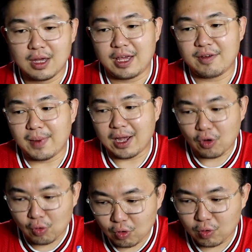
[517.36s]
if my
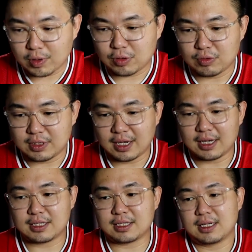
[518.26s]
goal were to
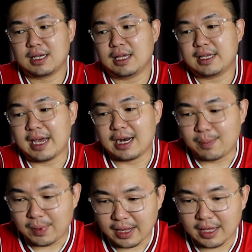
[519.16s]
just get a
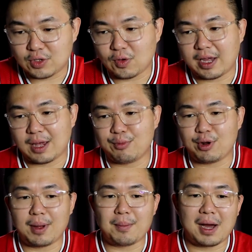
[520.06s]
place so I can
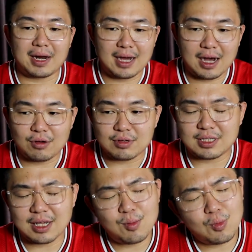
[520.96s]
bring my mother out,
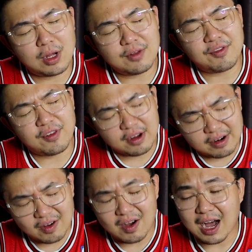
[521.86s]
somewhat figure
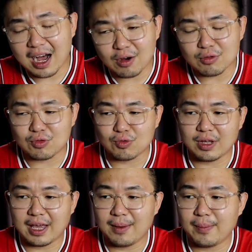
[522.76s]
out how to
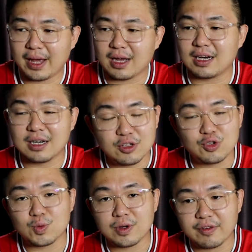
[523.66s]
get back her
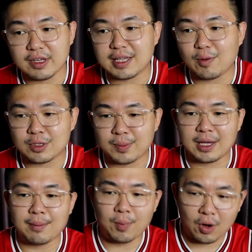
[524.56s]
jewelries that was
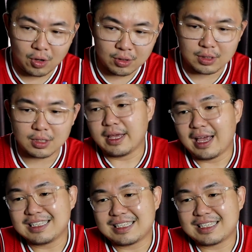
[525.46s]
being pawned, then